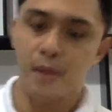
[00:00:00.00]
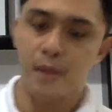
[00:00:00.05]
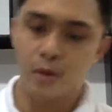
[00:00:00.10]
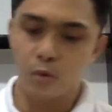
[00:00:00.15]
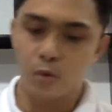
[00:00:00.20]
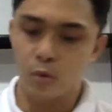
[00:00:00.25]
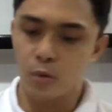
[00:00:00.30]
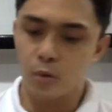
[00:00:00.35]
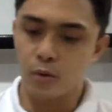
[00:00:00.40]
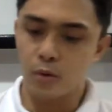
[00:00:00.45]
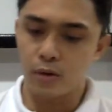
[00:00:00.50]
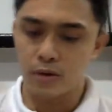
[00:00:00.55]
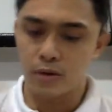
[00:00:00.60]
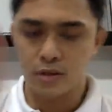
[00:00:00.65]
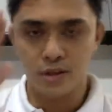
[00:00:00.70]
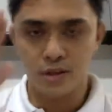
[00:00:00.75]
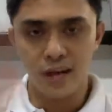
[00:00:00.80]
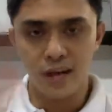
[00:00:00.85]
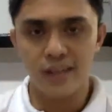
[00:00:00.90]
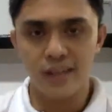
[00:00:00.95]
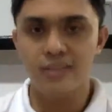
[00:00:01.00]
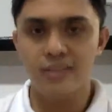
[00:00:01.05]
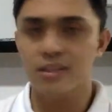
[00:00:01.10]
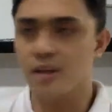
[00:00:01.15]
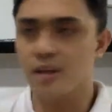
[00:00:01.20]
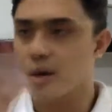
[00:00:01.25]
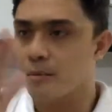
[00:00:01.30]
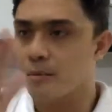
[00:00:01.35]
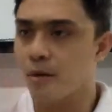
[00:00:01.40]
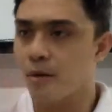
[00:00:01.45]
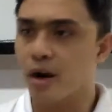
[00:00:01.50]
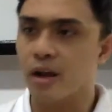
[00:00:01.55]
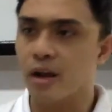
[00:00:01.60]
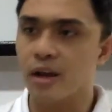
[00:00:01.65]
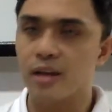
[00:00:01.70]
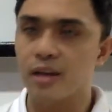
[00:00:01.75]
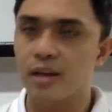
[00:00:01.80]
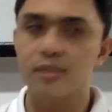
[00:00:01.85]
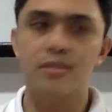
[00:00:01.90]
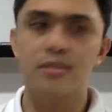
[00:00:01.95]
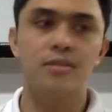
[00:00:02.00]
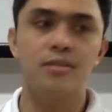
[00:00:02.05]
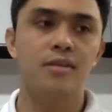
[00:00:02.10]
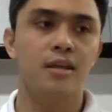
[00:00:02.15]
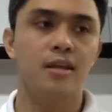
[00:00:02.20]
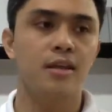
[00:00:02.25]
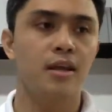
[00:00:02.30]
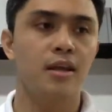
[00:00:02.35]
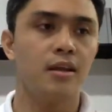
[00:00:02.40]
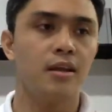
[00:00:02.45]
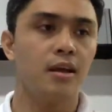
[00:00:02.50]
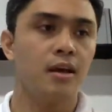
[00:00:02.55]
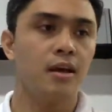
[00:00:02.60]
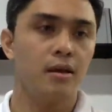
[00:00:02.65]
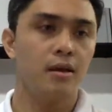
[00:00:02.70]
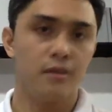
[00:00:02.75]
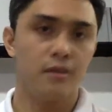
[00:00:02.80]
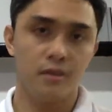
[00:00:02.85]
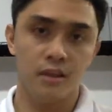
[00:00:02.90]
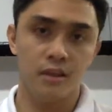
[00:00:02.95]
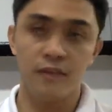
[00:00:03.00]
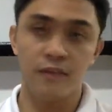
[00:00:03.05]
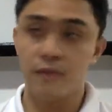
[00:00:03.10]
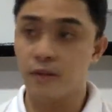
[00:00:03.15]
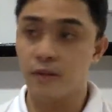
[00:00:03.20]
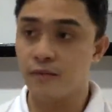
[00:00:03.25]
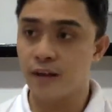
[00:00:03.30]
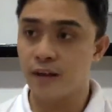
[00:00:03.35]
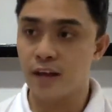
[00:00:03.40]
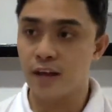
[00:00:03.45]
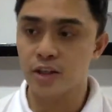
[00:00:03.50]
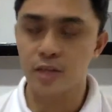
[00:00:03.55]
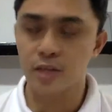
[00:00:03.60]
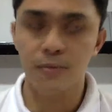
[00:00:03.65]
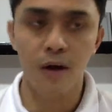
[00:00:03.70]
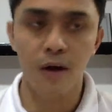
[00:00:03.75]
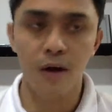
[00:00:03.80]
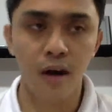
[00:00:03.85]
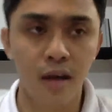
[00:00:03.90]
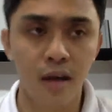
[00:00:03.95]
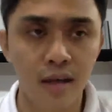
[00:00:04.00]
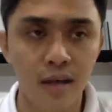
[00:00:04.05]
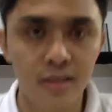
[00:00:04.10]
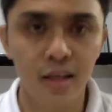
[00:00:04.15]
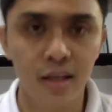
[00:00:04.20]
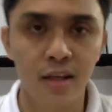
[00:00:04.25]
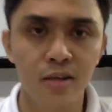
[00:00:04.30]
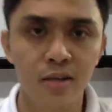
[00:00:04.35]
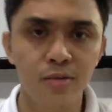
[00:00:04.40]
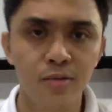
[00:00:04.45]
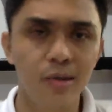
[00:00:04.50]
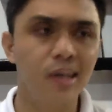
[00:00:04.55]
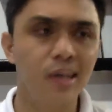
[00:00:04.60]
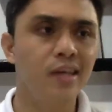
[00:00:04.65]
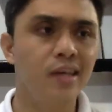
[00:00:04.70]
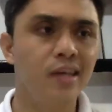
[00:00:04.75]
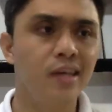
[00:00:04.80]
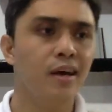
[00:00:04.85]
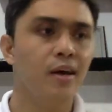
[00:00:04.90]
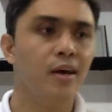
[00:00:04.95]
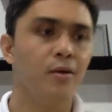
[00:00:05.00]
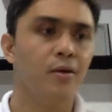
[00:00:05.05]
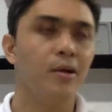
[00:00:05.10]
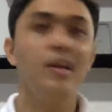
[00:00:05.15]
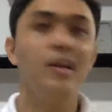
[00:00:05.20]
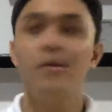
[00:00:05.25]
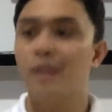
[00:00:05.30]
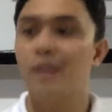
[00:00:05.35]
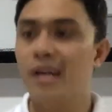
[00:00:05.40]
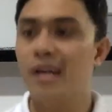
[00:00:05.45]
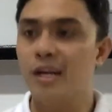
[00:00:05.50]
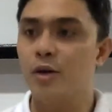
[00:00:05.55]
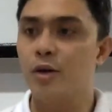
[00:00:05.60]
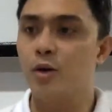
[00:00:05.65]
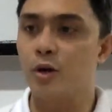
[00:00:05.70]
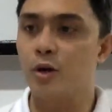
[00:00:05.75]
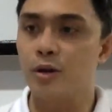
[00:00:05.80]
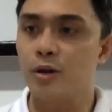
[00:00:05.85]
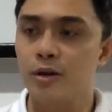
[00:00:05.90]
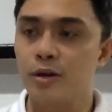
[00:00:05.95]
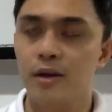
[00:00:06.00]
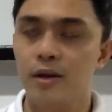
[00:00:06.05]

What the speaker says: who studies stock markets and then different financial markets, and he's really, really, really good.